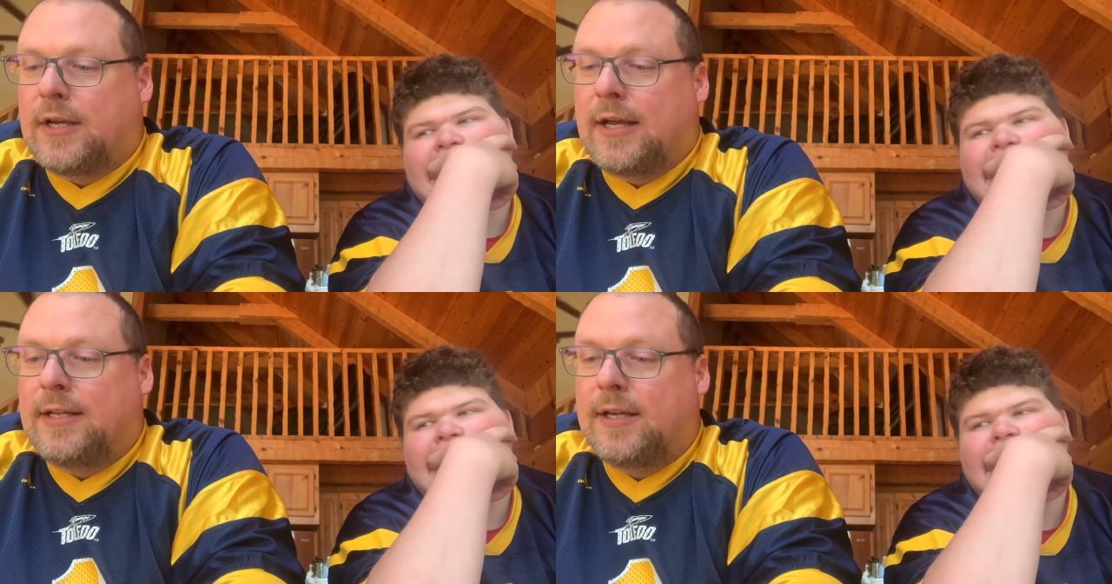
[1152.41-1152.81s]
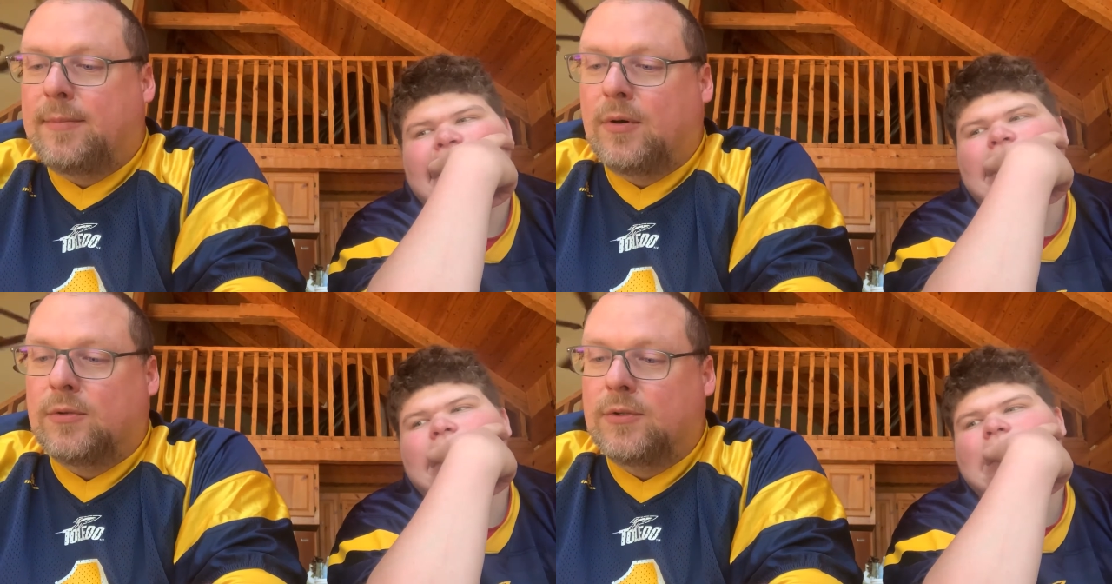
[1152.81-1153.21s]
Speaker 1: I got Nick
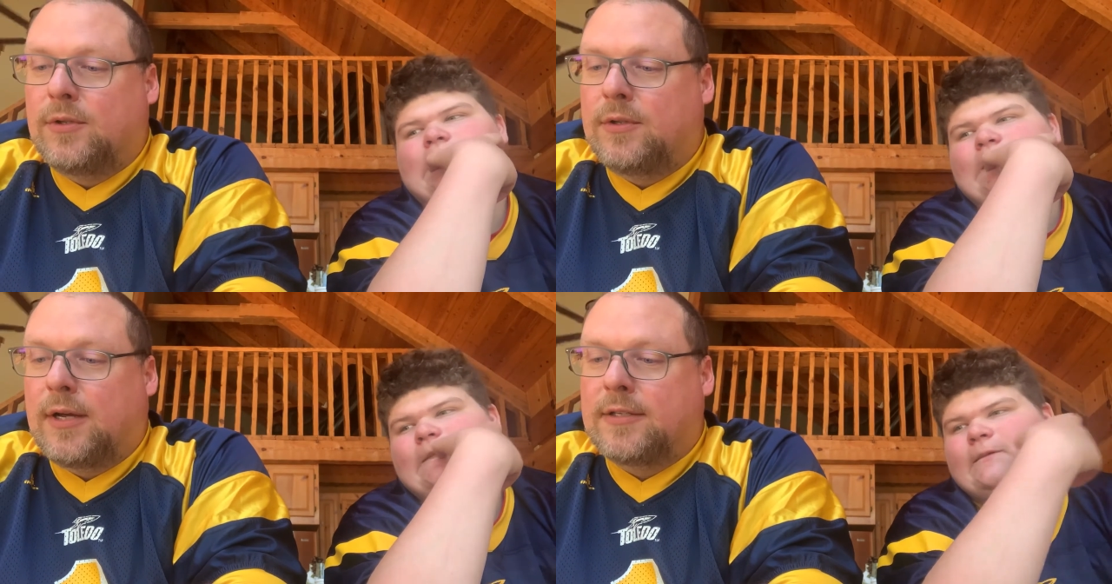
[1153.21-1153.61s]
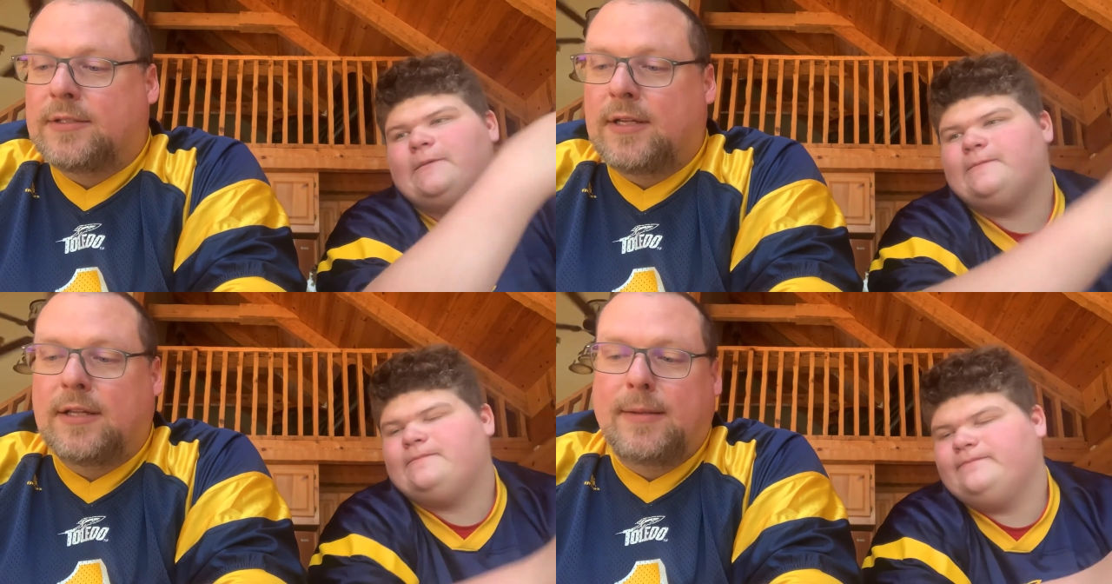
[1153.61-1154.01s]
Bolton,
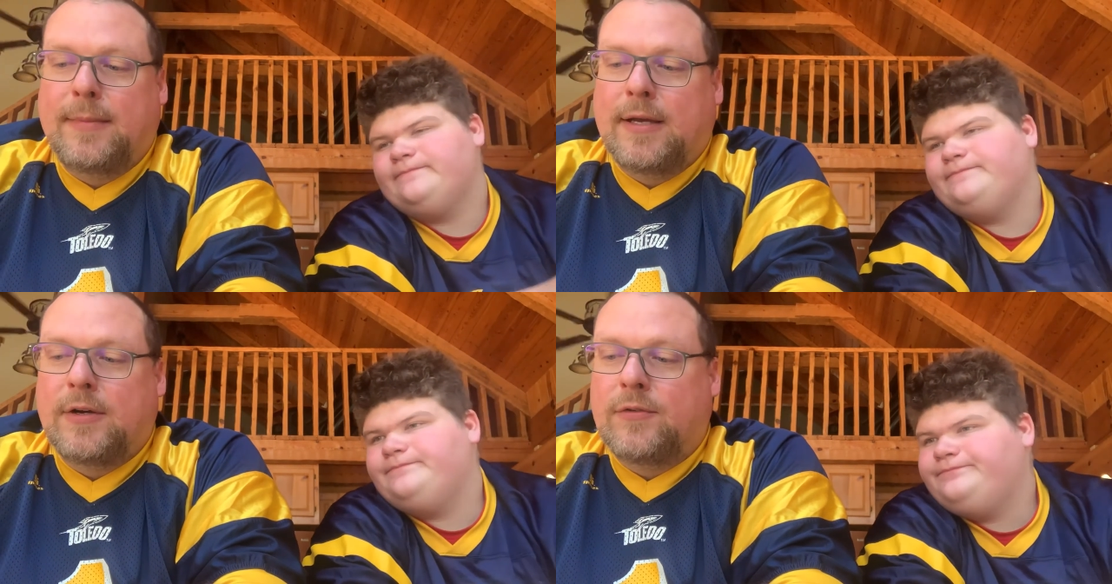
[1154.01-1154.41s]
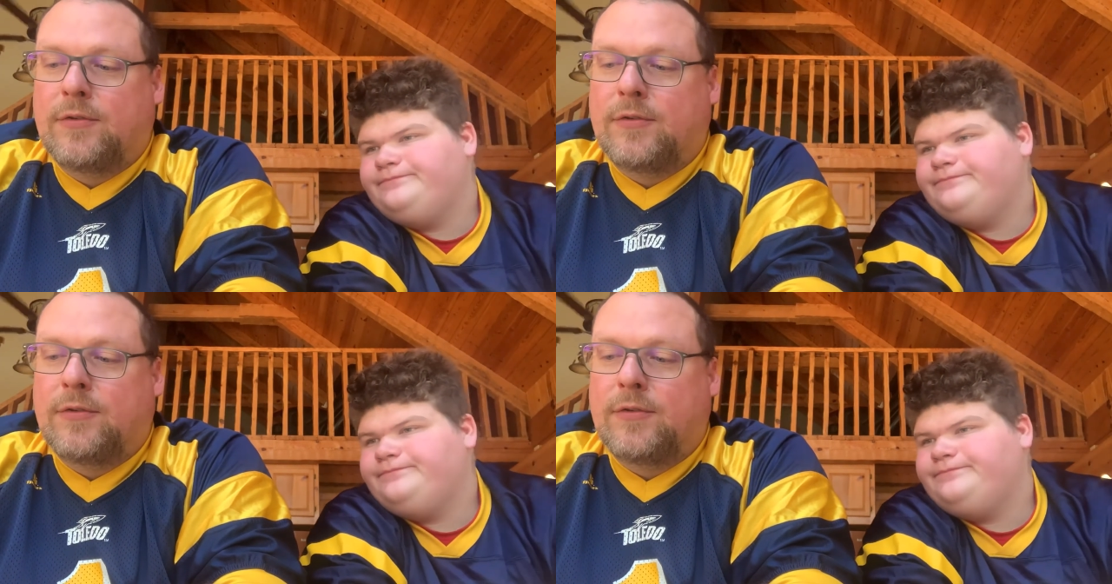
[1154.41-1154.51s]
outside linebacker